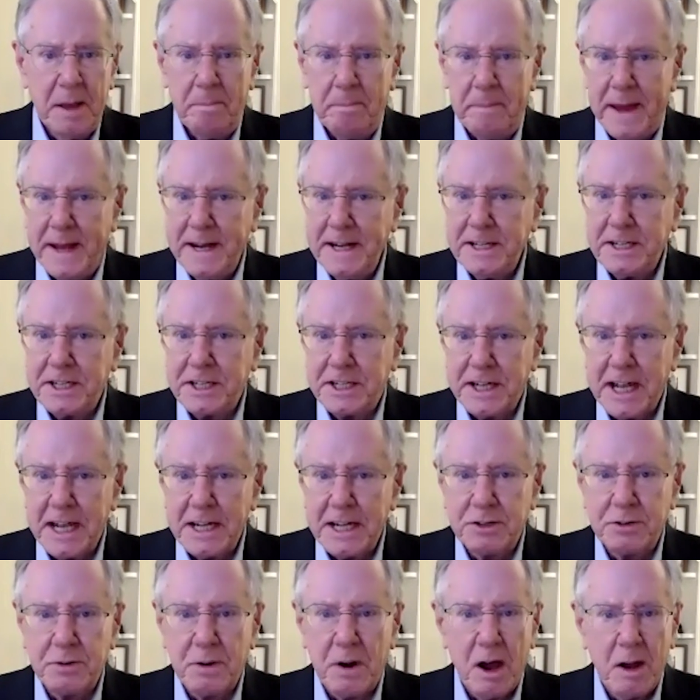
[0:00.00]
Many
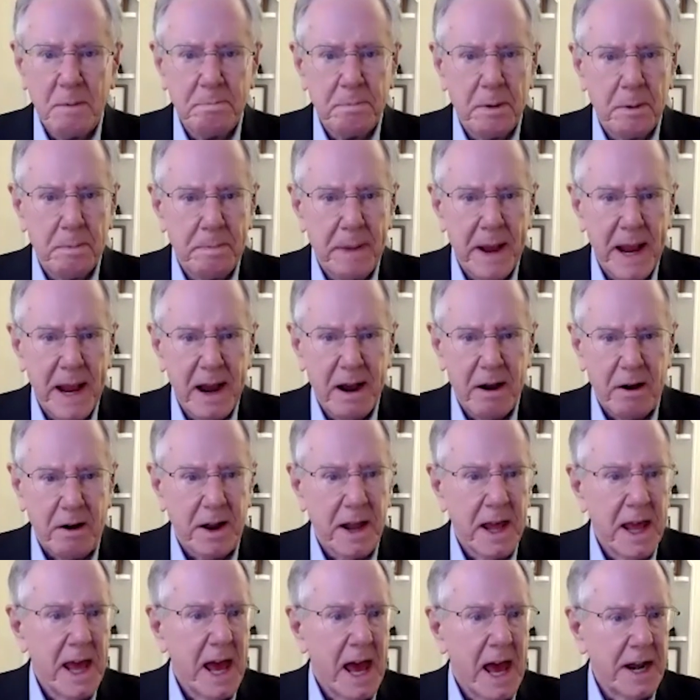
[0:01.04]
states were unprepared,
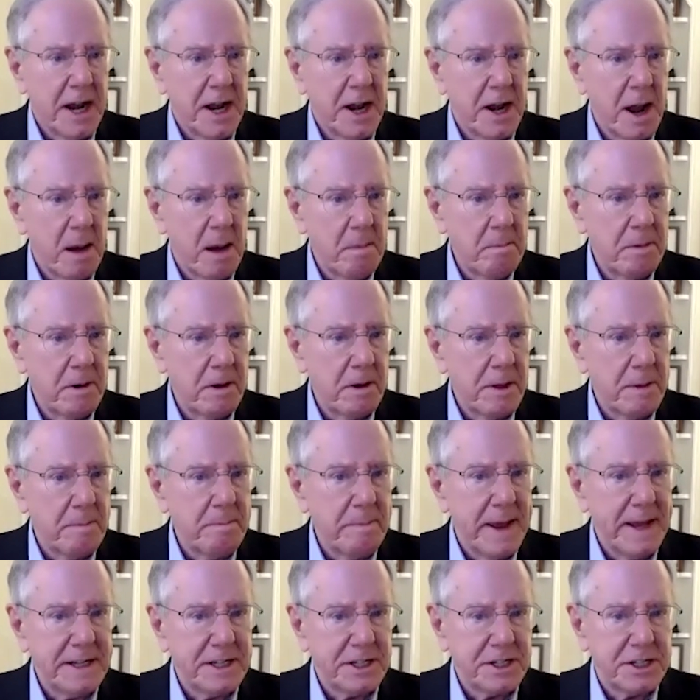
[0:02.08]
and a number of them
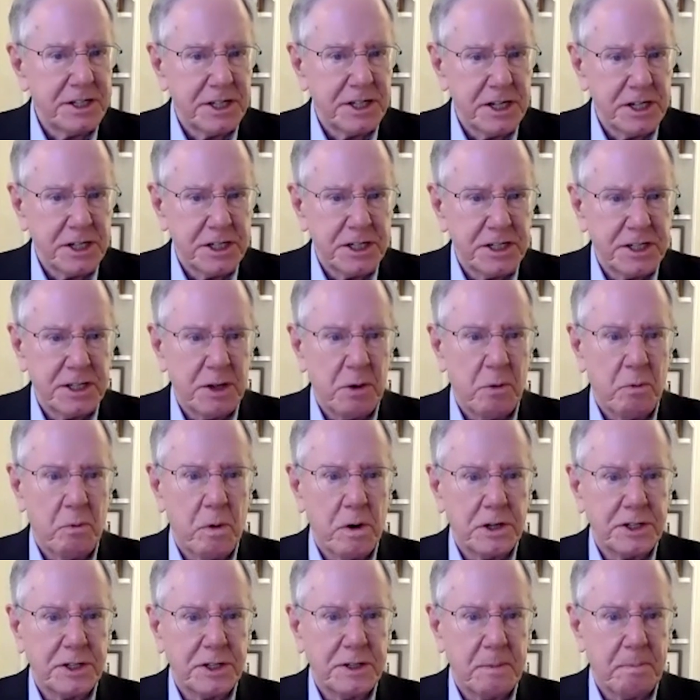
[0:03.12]
made decisions that
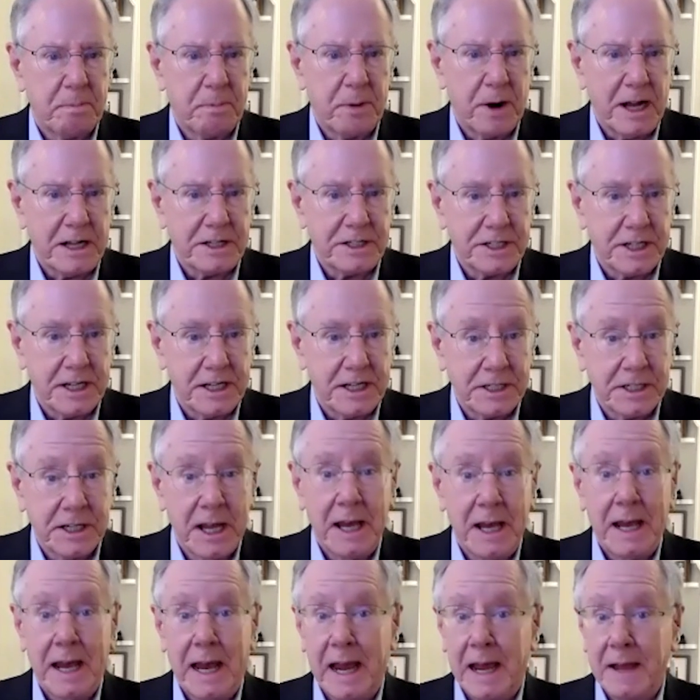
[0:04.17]
worsened the process
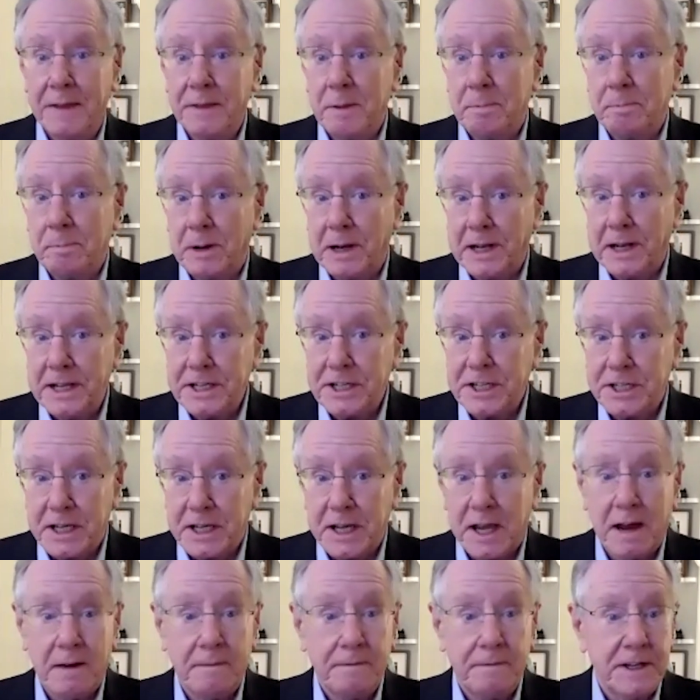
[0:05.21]
and the
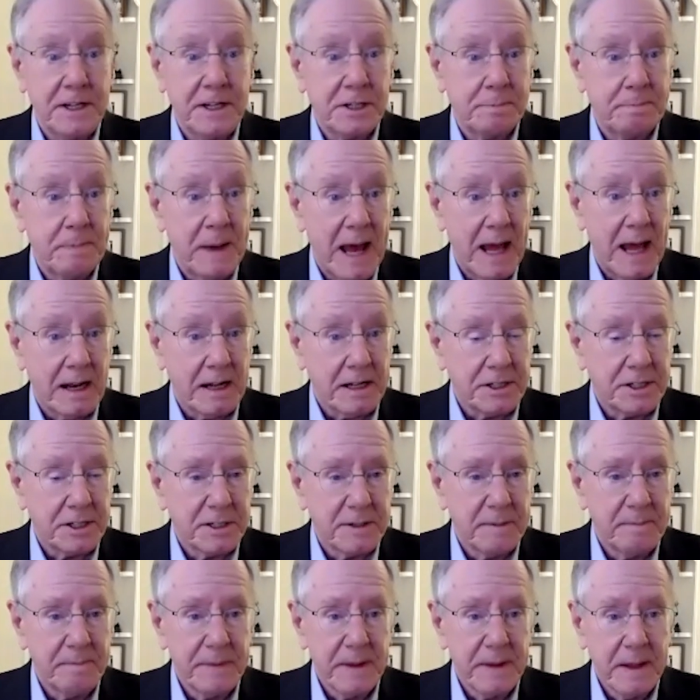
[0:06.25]
policing of these
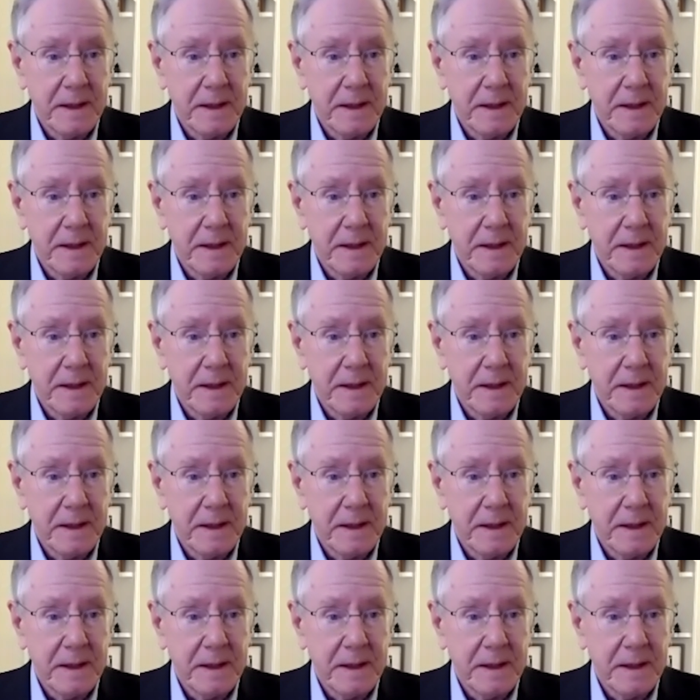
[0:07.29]
ballots.